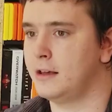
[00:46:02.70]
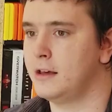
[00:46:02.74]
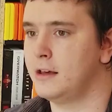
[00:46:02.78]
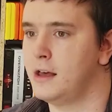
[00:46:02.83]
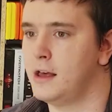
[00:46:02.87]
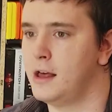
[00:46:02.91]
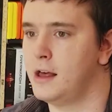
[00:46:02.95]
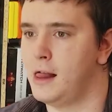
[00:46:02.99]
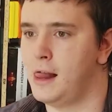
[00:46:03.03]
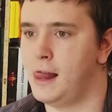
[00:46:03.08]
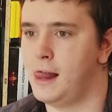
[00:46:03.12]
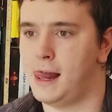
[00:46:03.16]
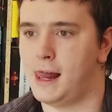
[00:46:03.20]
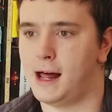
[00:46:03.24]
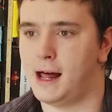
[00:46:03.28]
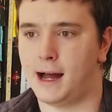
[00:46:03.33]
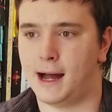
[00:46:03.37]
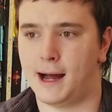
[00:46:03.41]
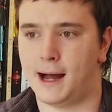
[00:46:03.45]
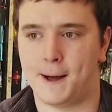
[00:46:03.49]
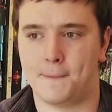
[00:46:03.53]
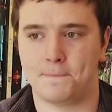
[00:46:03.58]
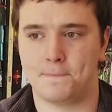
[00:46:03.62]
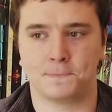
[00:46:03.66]
that.
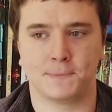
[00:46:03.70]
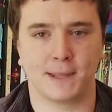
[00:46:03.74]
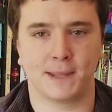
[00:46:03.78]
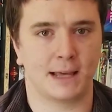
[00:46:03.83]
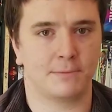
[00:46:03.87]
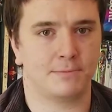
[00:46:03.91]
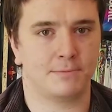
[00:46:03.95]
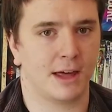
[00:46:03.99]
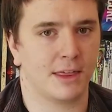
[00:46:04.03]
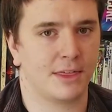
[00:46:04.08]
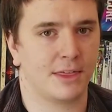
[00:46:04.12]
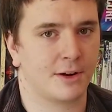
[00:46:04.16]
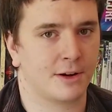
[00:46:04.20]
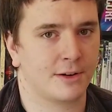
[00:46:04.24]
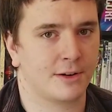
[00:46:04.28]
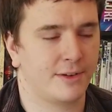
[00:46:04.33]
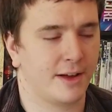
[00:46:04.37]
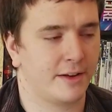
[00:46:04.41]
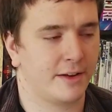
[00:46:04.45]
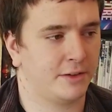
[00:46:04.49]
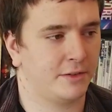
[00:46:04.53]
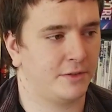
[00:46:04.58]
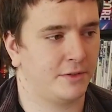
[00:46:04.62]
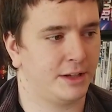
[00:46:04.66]
And my
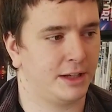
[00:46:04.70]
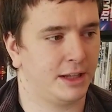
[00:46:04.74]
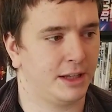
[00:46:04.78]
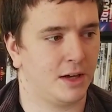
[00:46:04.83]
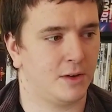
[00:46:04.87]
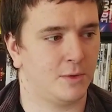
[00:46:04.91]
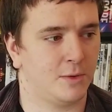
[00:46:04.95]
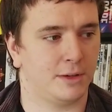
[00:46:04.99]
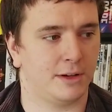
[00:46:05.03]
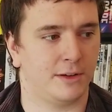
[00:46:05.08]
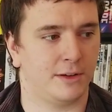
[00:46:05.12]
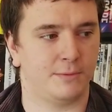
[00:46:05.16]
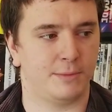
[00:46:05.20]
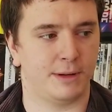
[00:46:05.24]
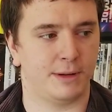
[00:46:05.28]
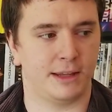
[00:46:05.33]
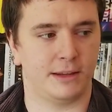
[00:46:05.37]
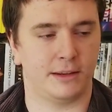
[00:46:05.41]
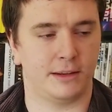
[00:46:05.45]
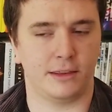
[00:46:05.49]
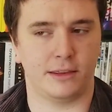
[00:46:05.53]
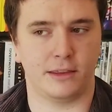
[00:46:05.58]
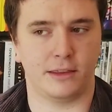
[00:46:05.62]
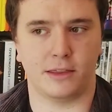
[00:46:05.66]
third favorite video would
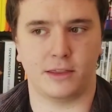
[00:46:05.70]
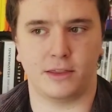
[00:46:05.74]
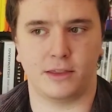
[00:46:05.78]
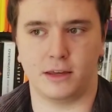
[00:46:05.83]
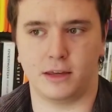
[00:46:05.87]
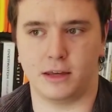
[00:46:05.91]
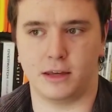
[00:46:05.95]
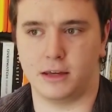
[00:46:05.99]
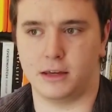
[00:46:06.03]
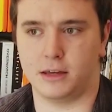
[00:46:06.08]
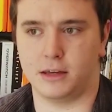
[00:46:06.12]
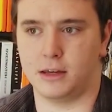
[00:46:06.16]
have been